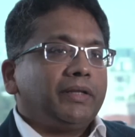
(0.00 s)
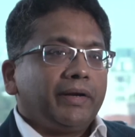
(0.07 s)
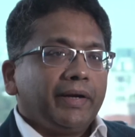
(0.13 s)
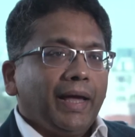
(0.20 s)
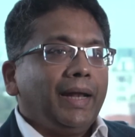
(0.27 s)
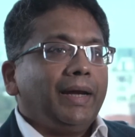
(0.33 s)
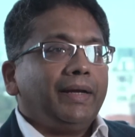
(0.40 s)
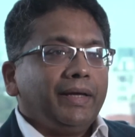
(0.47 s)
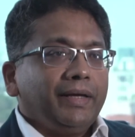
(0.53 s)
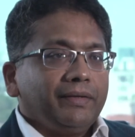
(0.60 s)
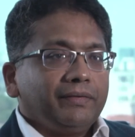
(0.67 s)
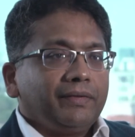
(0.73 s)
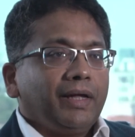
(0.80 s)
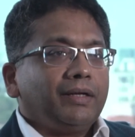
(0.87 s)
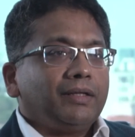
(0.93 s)
the reality
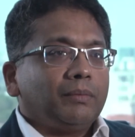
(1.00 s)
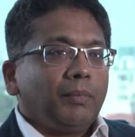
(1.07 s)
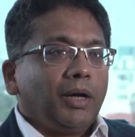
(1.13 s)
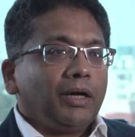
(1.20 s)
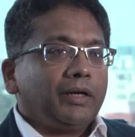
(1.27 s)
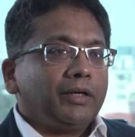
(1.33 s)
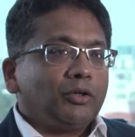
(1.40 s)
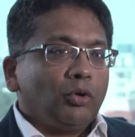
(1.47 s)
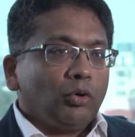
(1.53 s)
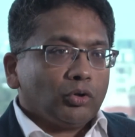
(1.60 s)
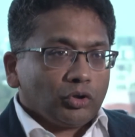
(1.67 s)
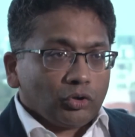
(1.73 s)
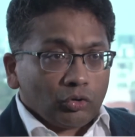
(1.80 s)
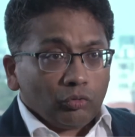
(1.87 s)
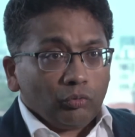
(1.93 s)
is that the market
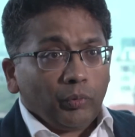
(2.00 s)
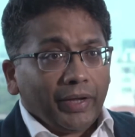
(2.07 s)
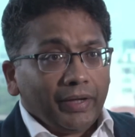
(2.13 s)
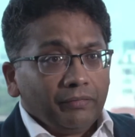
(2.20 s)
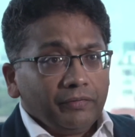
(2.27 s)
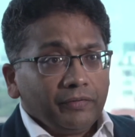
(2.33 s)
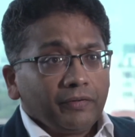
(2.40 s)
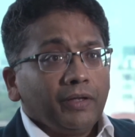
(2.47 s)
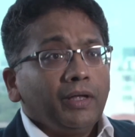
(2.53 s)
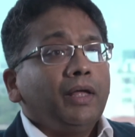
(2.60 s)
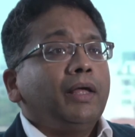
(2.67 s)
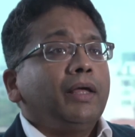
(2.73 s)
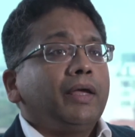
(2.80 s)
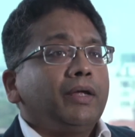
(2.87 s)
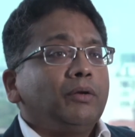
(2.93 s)
goes through waves
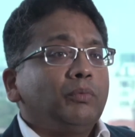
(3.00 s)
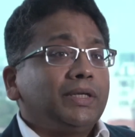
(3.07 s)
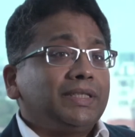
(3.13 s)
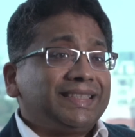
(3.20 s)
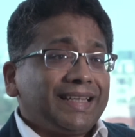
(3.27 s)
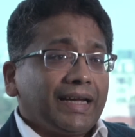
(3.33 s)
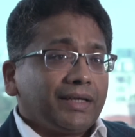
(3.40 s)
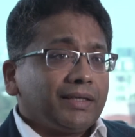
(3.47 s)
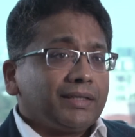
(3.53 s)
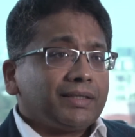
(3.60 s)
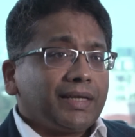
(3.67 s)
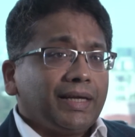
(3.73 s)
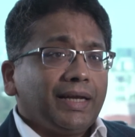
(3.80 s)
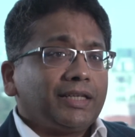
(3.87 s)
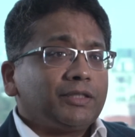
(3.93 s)
in which
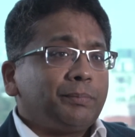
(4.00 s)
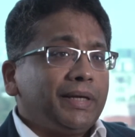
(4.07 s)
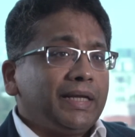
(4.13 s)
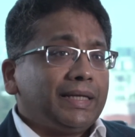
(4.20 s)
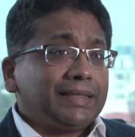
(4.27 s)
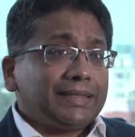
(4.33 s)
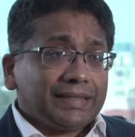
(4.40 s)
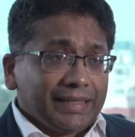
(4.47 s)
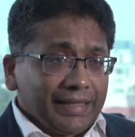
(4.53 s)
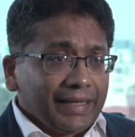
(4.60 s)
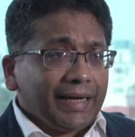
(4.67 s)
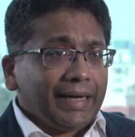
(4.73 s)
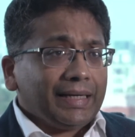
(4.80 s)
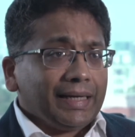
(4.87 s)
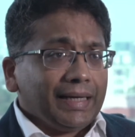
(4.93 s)
sectors can experience
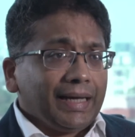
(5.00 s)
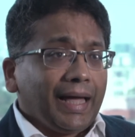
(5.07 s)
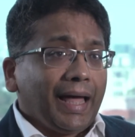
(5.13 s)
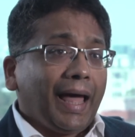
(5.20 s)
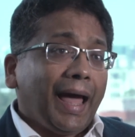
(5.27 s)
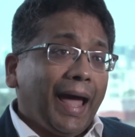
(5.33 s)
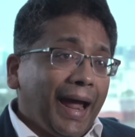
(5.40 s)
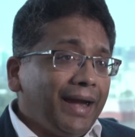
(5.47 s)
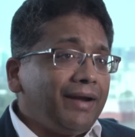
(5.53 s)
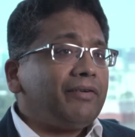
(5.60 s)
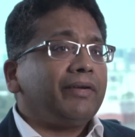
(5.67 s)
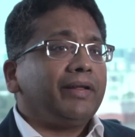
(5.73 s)
derating and